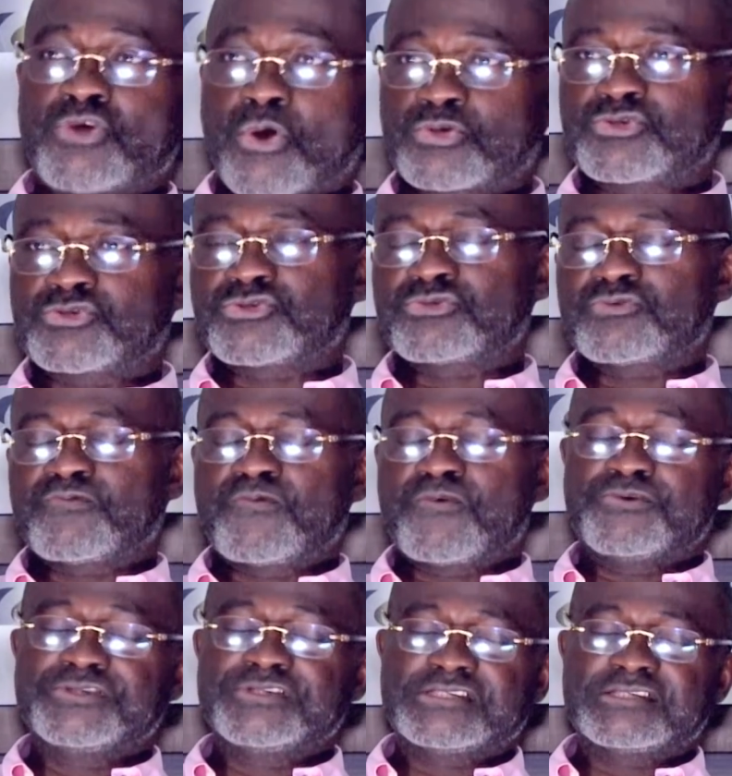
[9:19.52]
stocks,
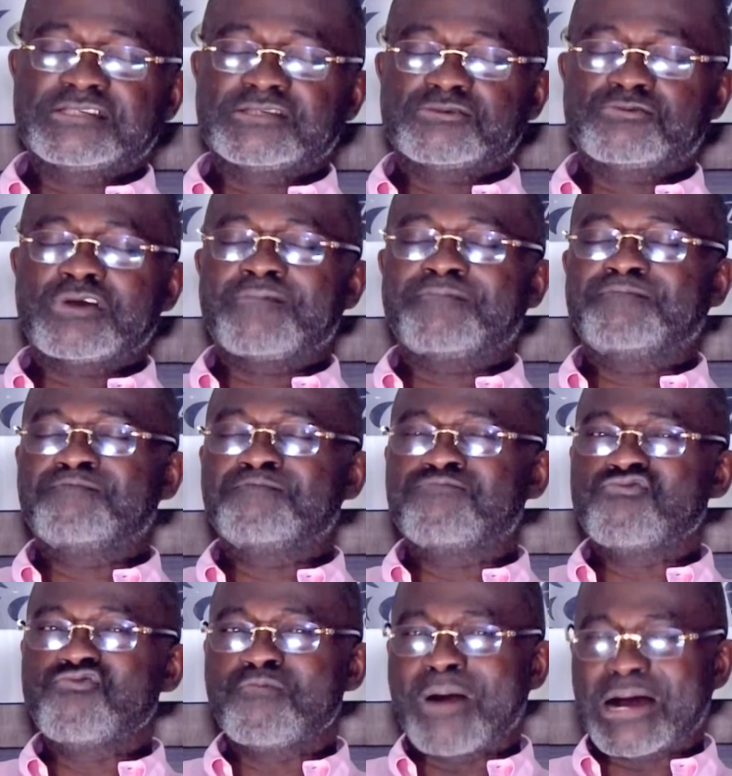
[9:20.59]
for instance, we have
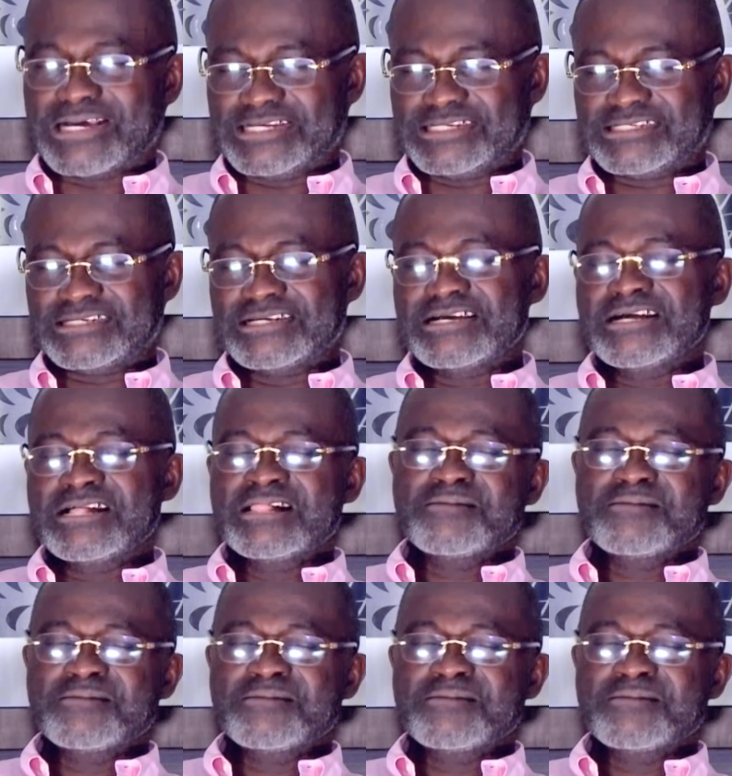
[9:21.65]
bull market.